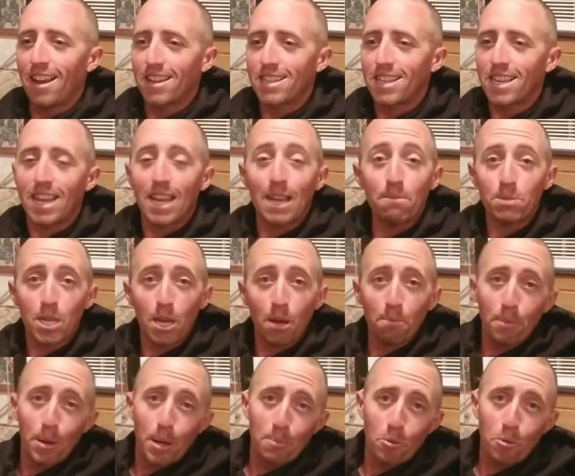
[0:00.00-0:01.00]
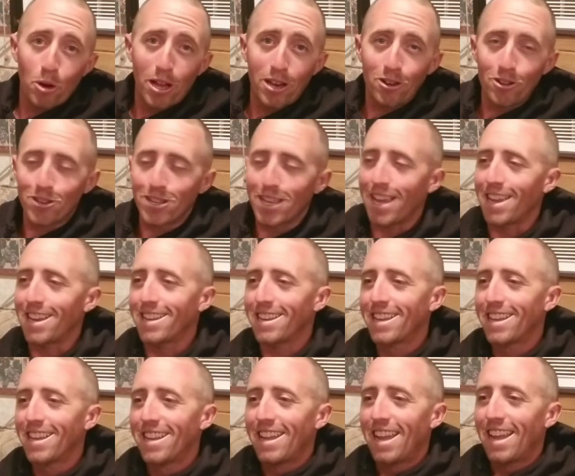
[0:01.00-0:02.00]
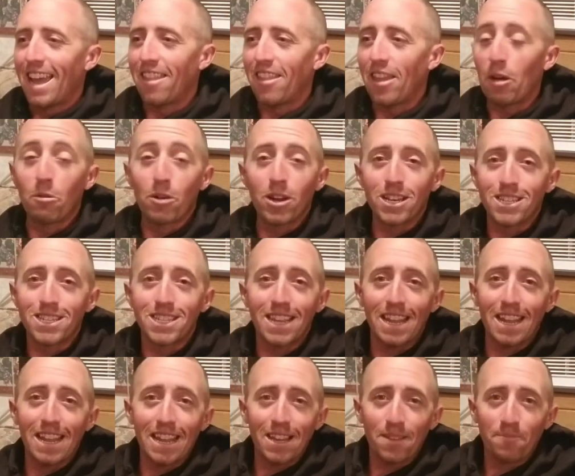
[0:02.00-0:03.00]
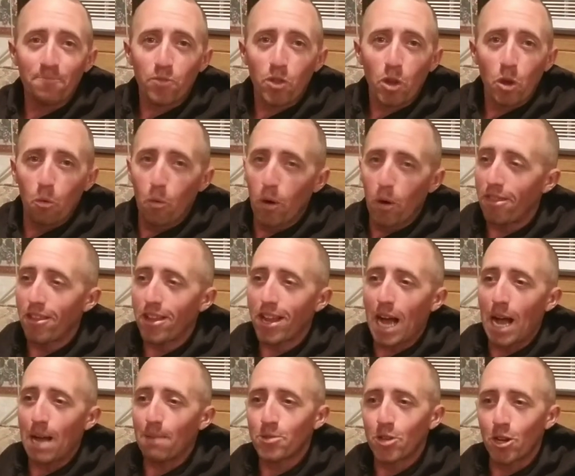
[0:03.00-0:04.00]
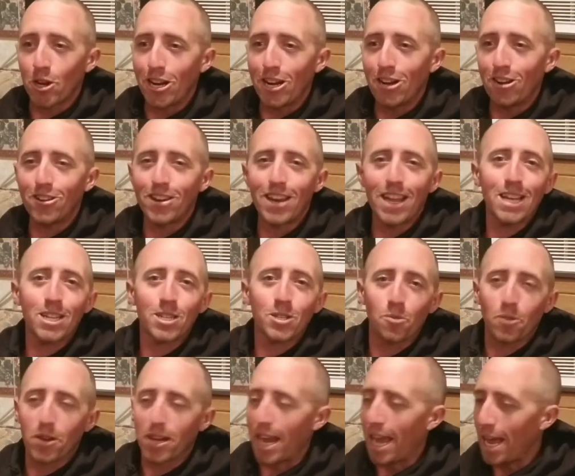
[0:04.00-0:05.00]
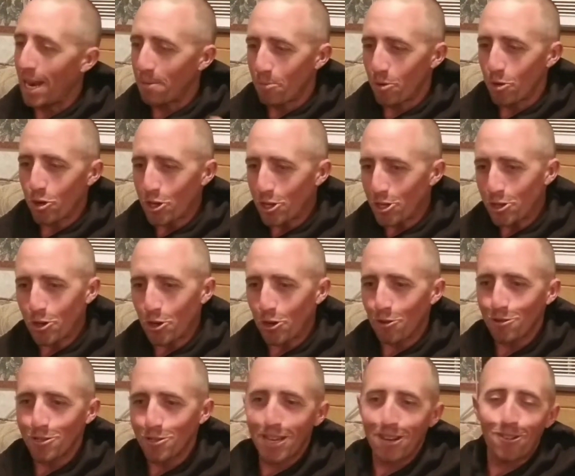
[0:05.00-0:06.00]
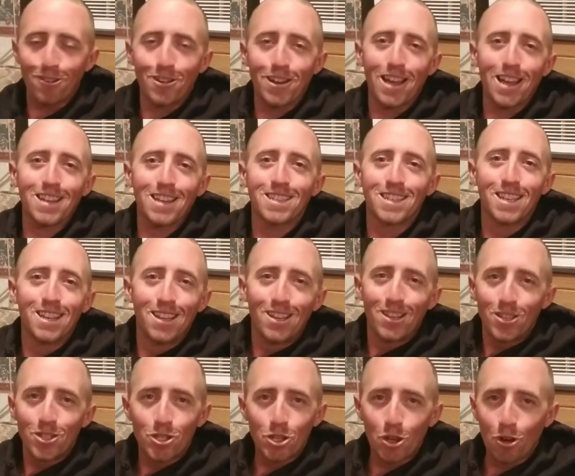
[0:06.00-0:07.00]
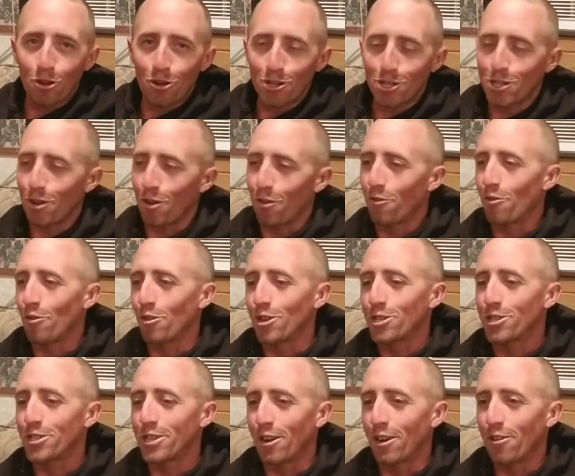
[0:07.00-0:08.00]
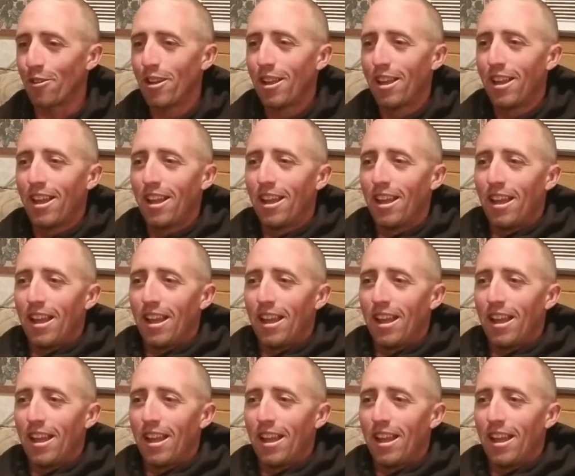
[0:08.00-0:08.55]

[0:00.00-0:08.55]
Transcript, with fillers: uh, to keep some people entertained, and they want to see when the cops are here next, when animal control is here next, so on and so forth. So